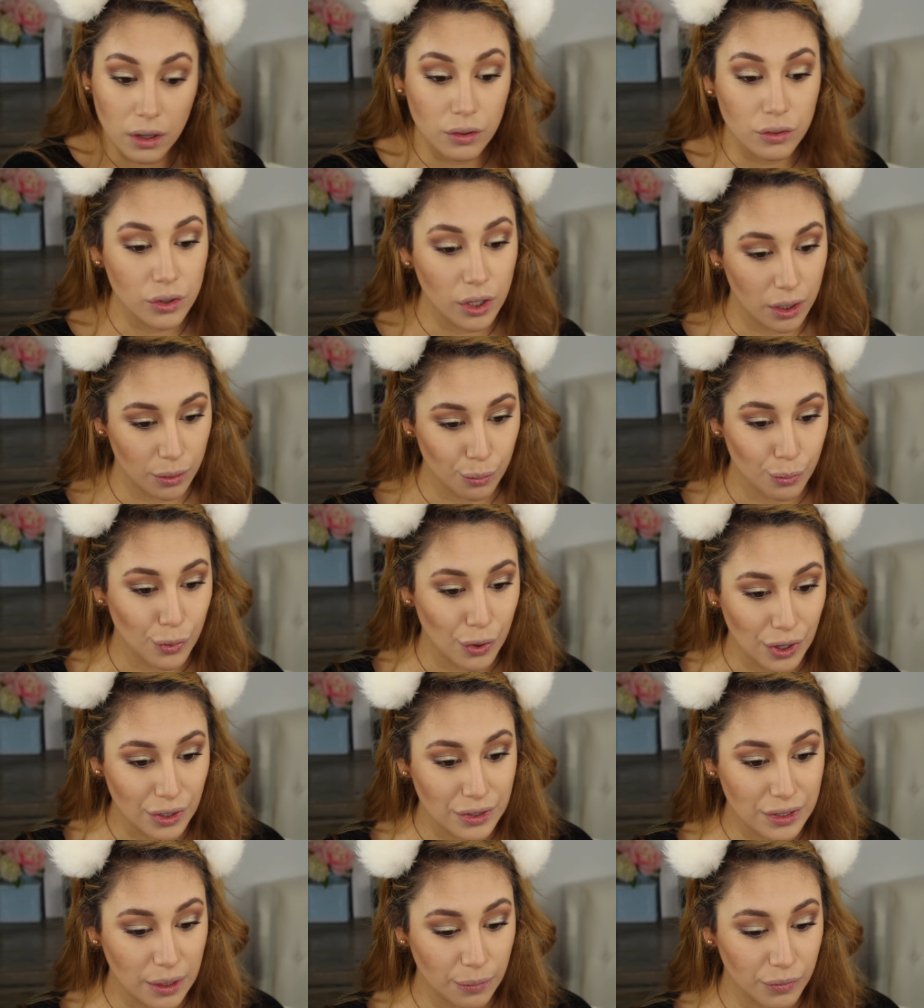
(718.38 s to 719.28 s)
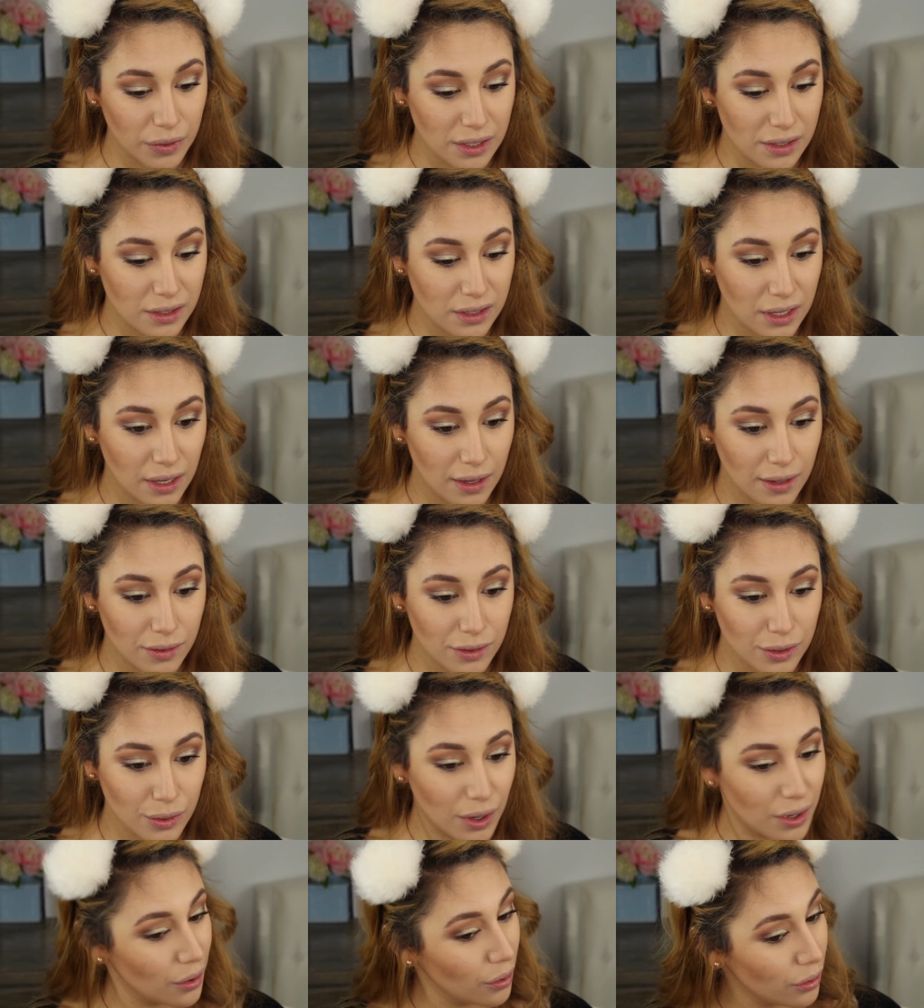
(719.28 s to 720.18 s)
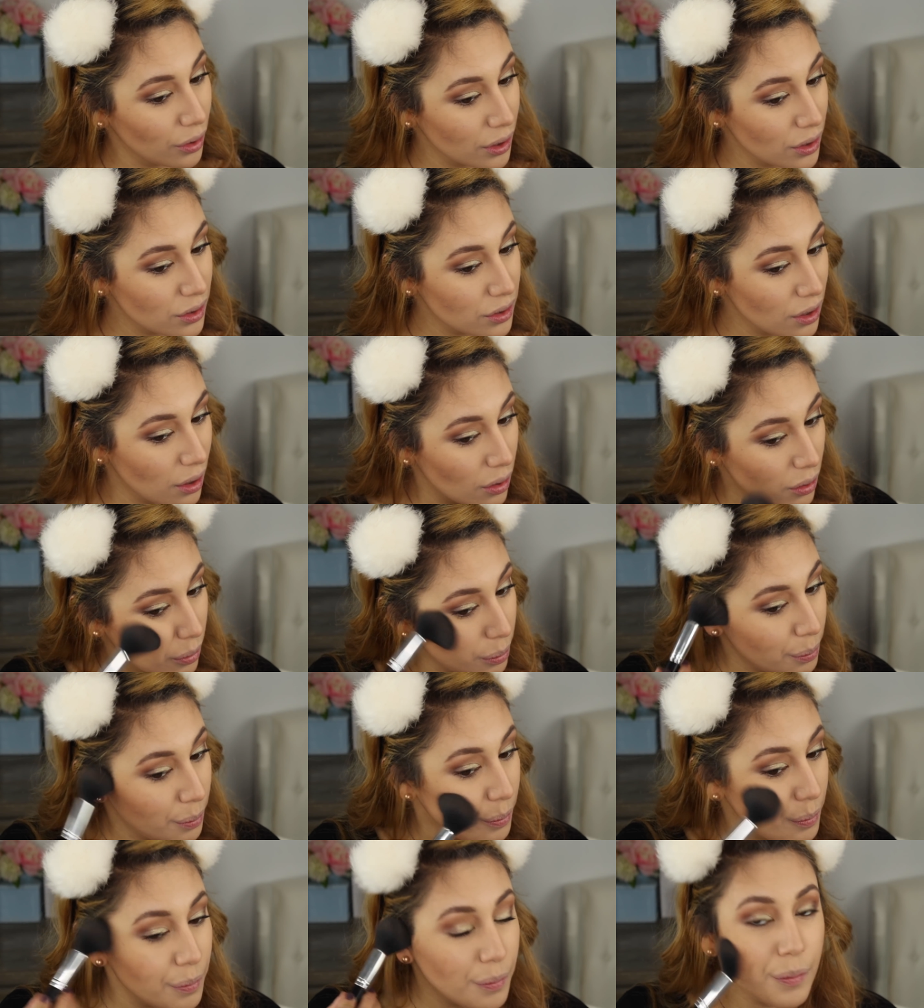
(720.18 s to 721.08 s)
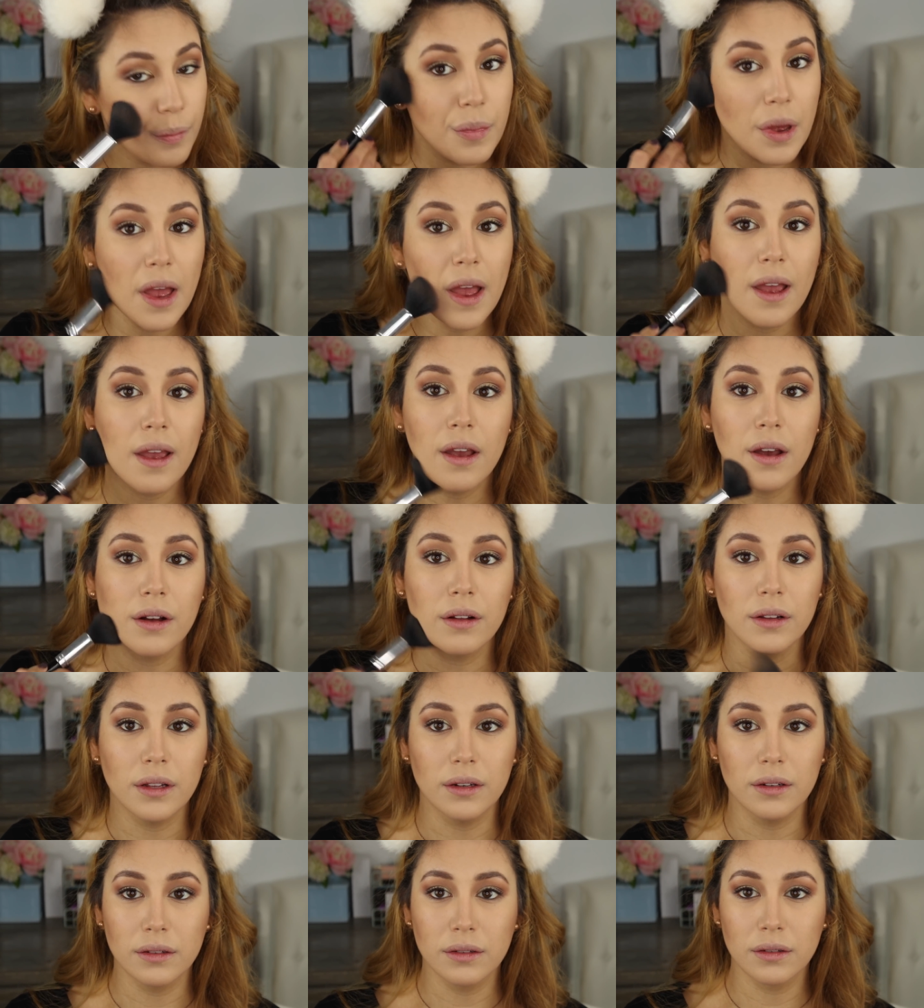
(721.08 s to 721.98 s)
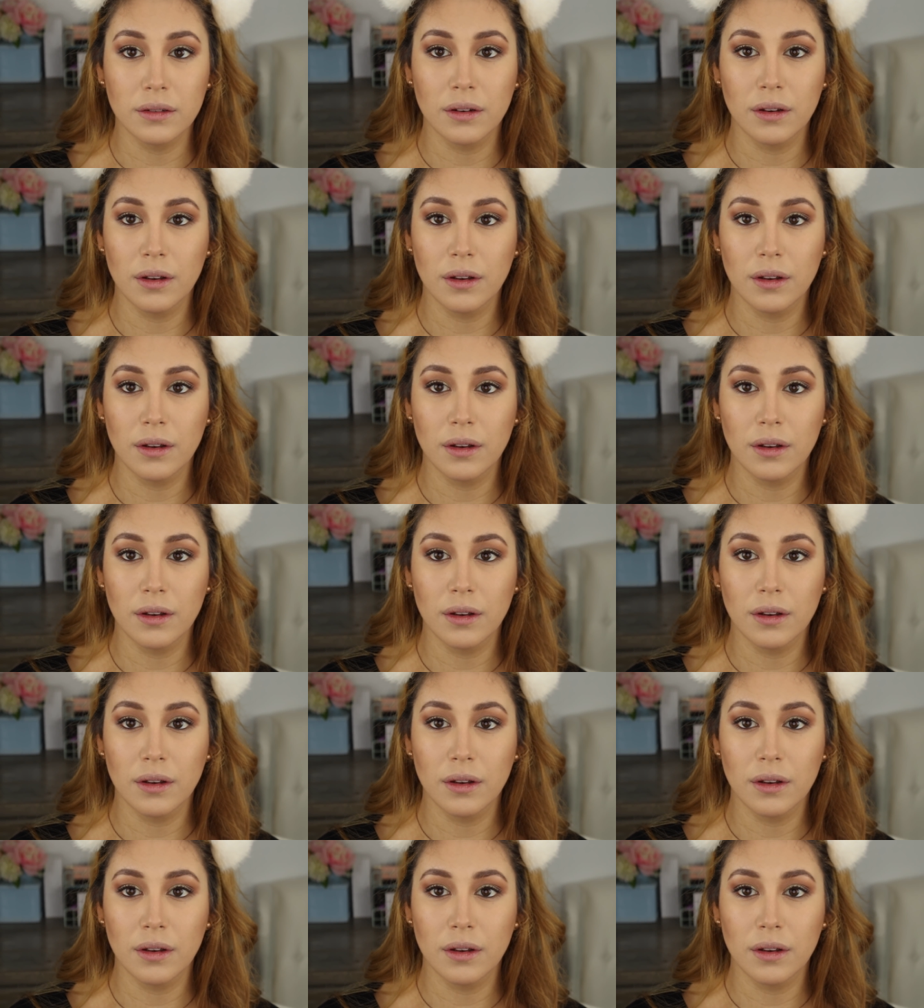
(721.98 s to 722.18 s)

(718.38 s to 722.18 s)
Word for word: I'm trying to bronze up the skin so I don't look so pale and